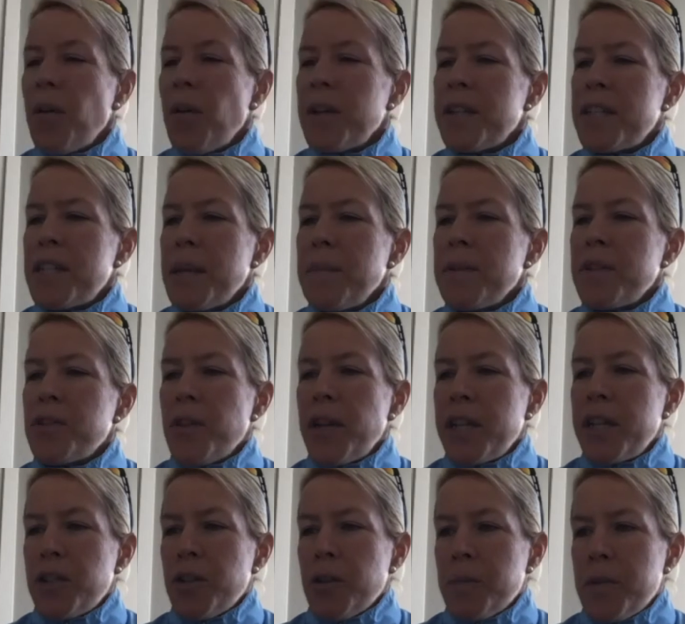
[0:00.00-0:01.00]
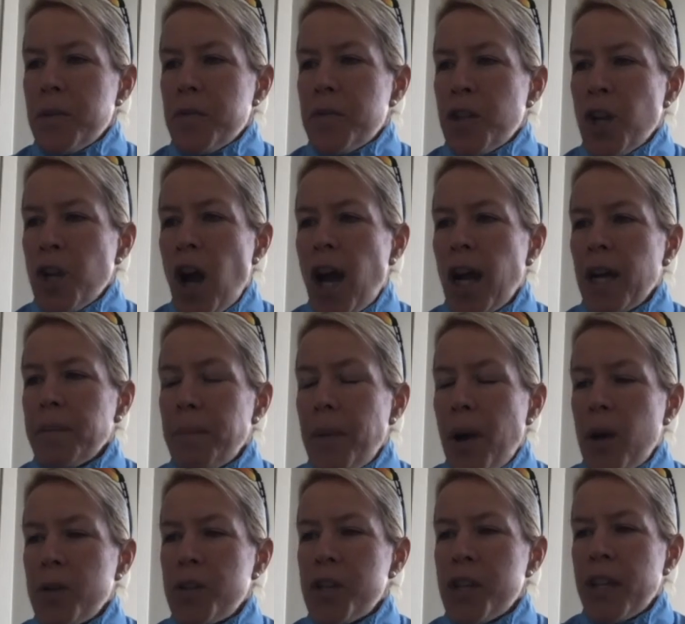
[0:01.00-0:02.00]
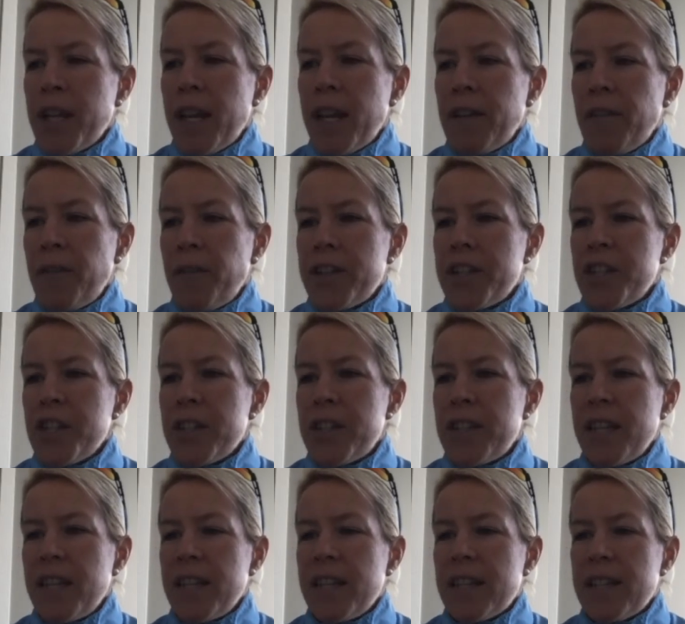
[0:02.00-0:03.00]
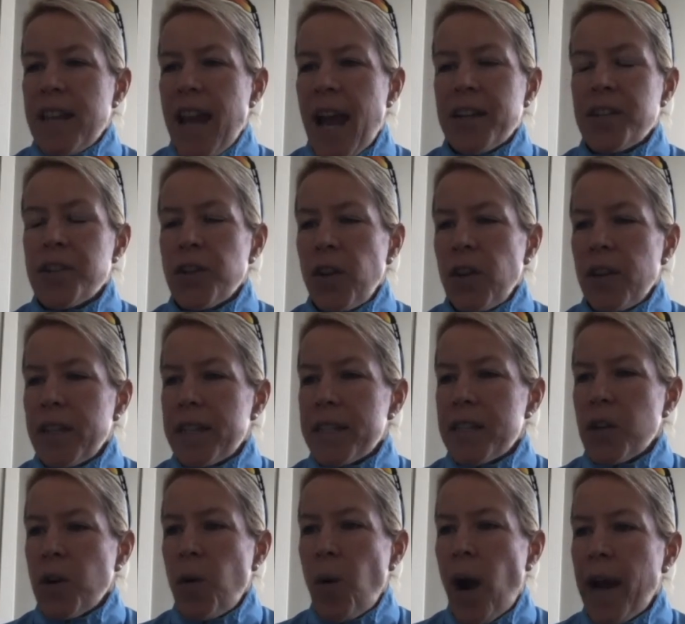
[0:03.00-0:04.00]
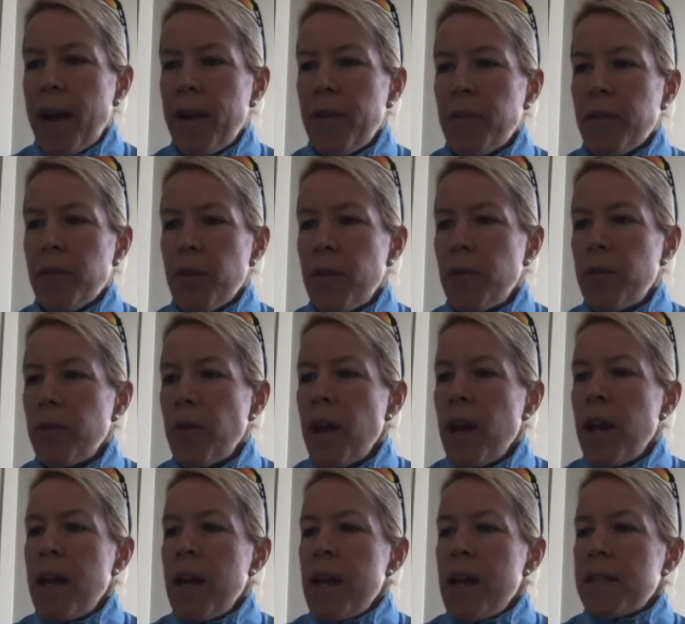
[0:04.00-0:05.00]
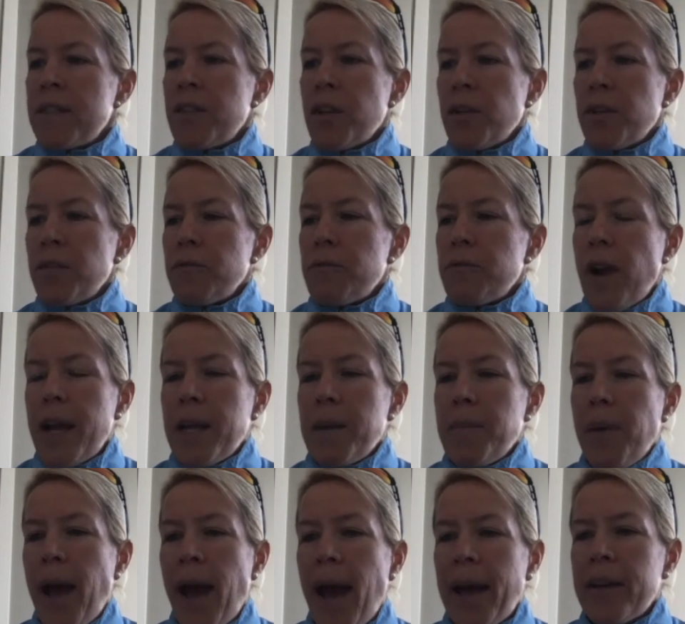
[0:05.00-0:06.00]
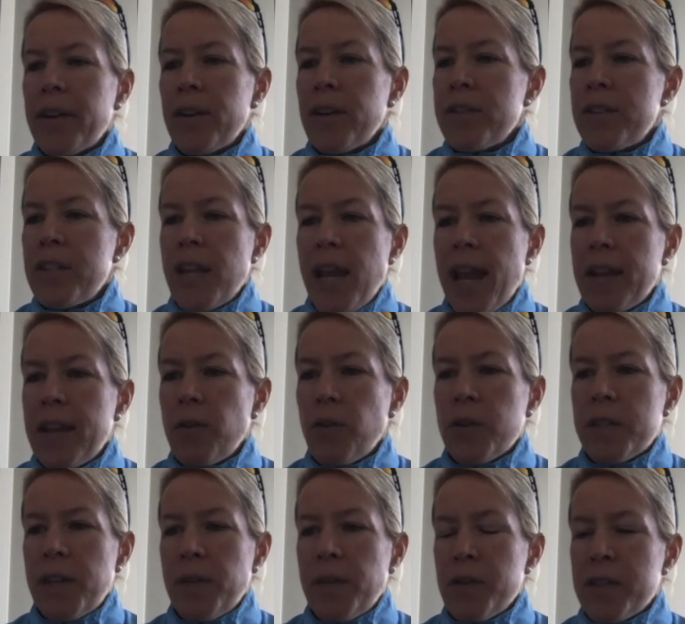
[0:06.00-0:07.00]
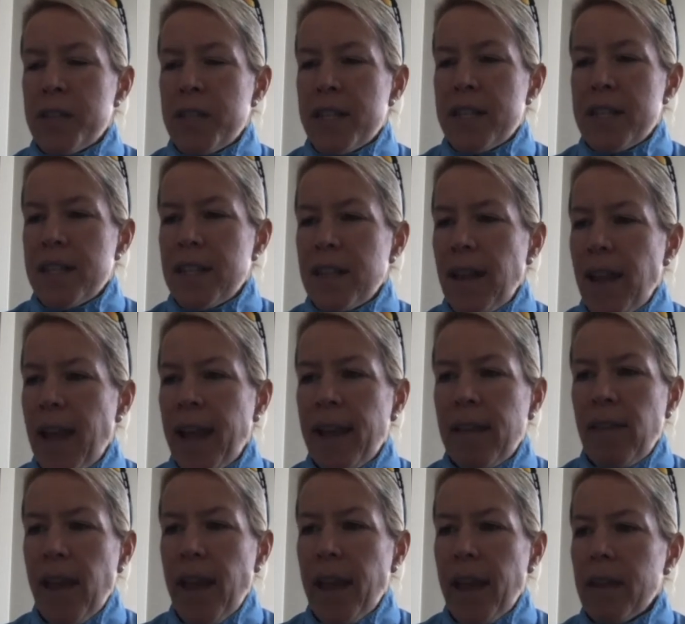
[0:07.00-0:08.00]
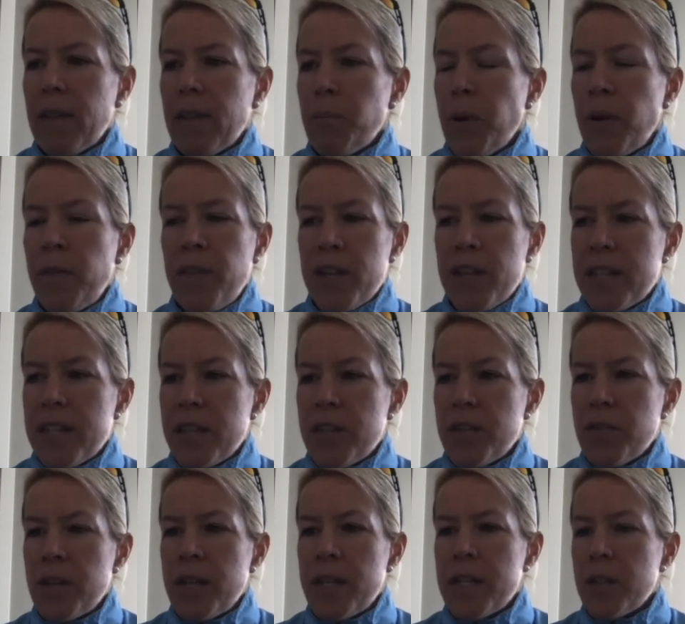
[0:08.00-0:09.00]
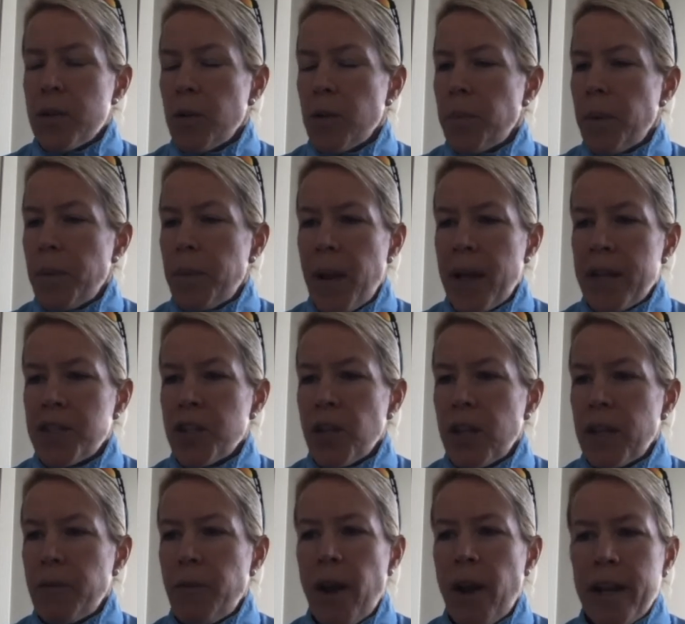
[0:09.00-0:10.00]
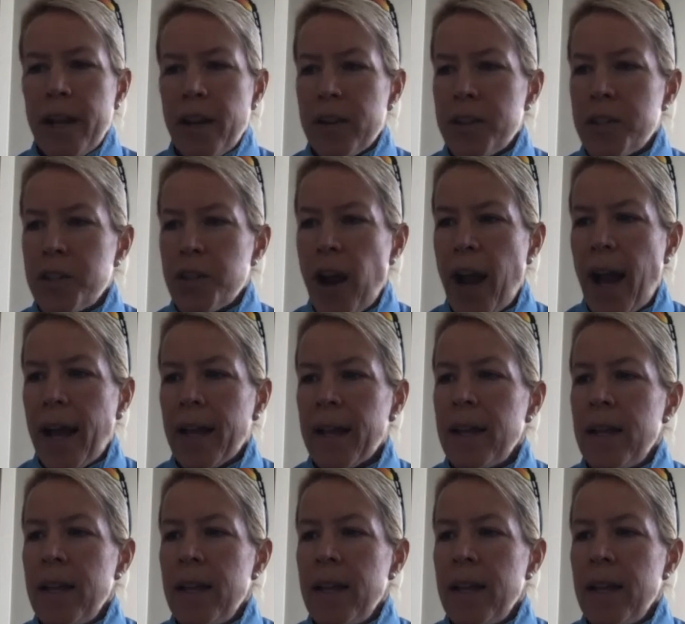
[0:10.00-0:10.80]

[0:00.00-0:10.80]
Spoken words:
asymmetry in terms of shock, motion, and efficiency is natural, and it's acquired through certain running patterns and or differences in leg length, previous injuries, or perpetually running on a track.